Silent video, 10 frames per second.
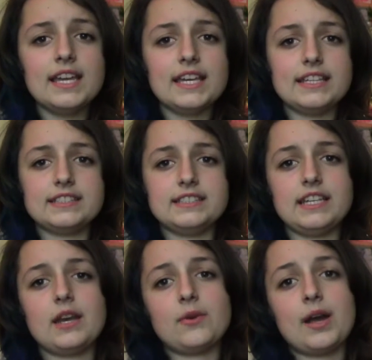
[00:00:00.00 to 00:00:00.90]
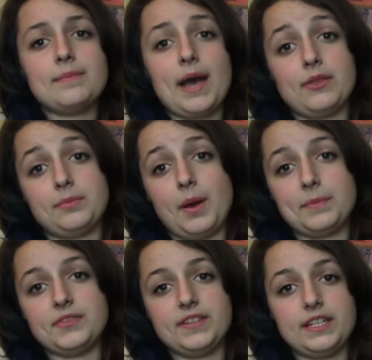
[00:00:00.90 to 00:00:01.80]
is a DIY bath
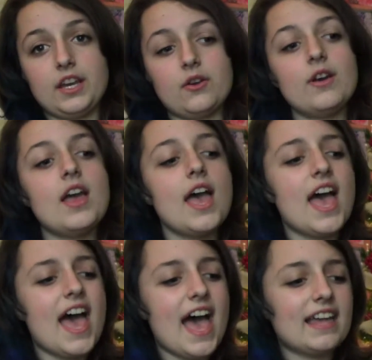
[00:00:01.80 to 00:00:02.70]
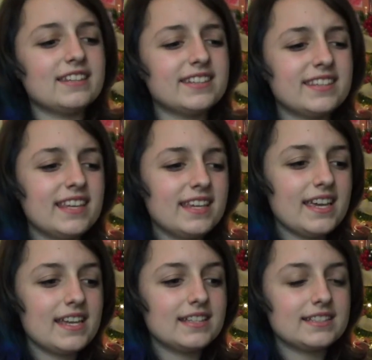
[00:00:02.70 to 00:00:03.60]
bombs video. And the thing
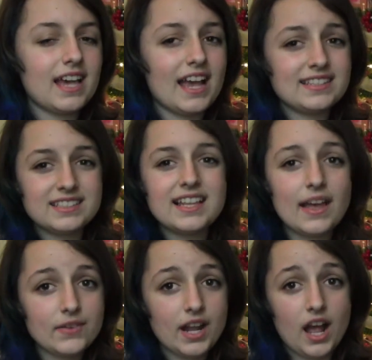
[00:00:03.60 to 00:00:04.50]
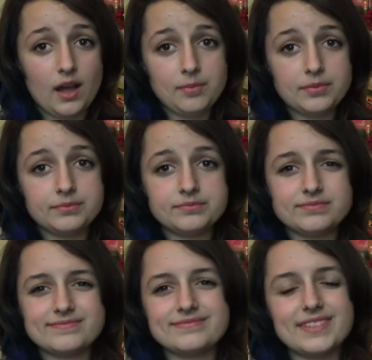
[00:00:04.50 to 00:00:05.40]
is, I still have it up,
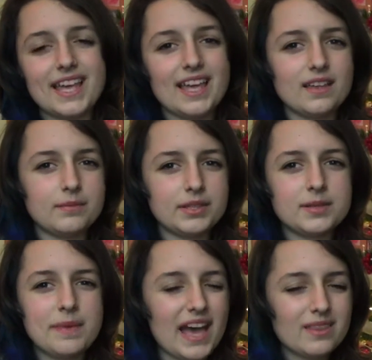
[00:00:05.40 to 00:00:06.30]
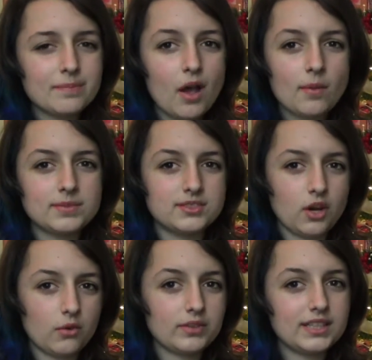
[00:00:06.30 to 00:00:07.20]
but the bath bombs
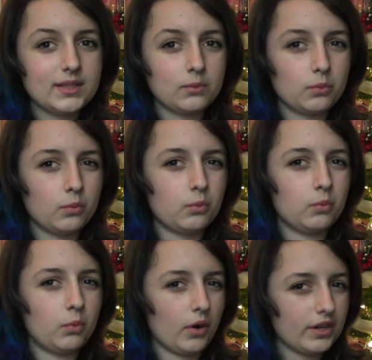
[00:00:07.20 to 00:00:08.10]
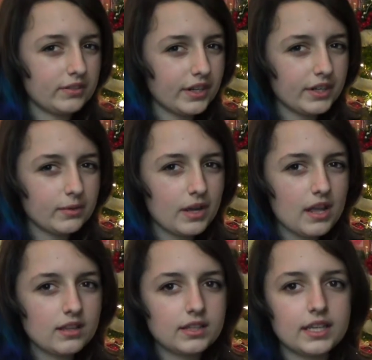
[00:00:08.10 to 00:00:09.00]
don't really work very
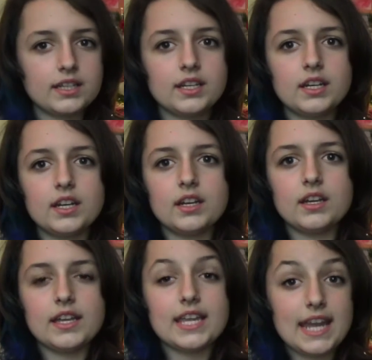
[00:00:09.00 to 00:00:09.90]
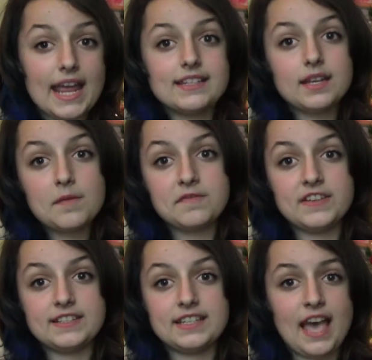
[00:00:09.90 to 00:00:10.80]
well. Like, it ended up
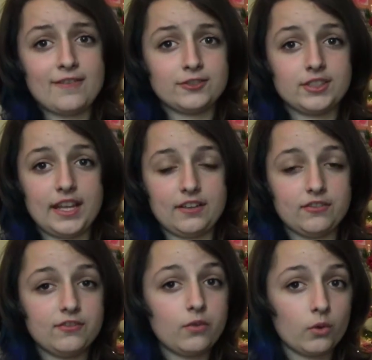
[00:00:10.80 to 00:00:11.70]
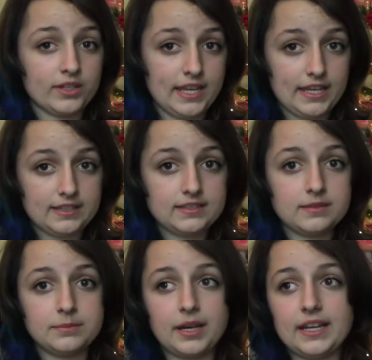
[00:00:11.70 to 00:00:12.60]
fizzing after like 4
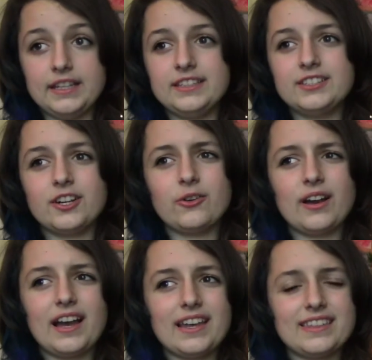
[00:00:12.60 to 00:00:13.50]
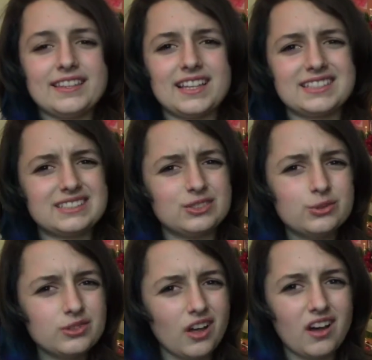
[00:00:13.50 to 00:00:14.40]
days, but I think that's
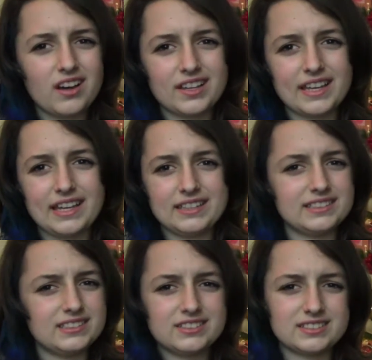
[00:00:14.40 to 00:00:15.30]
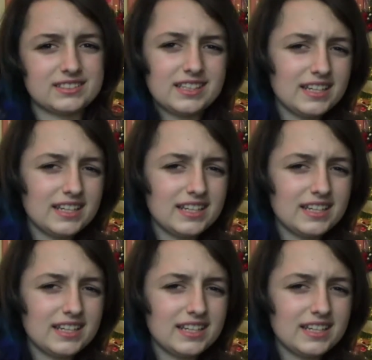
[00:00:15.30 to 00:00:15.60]
too long and it